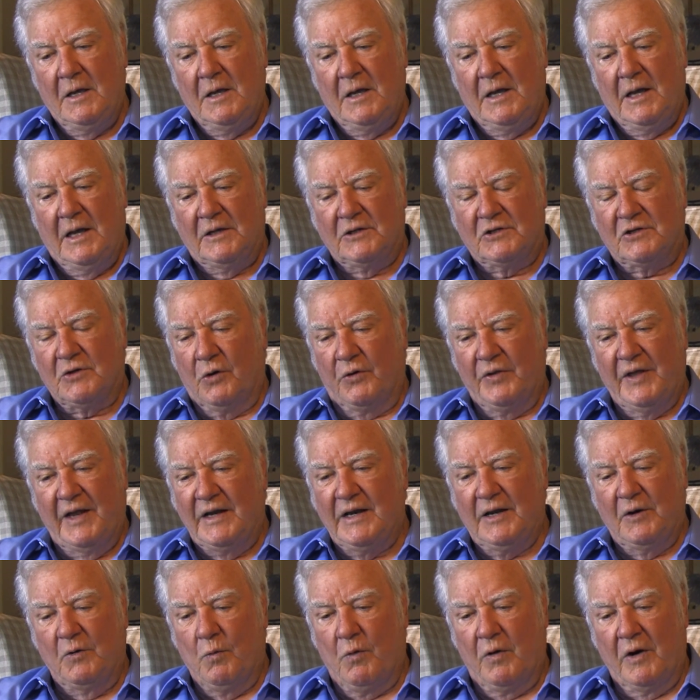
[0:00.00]
And so they
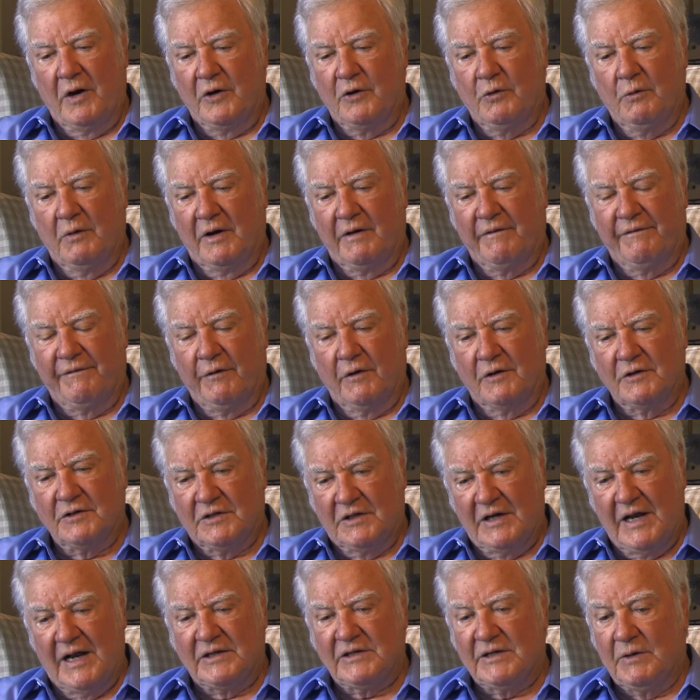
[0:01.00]
didn't want to do it at first,
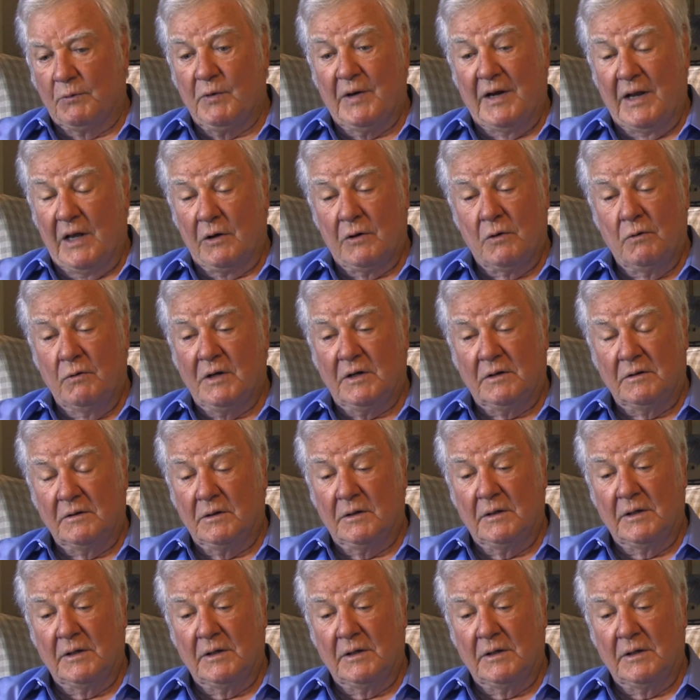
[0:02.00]
and I said, well, I'll quit.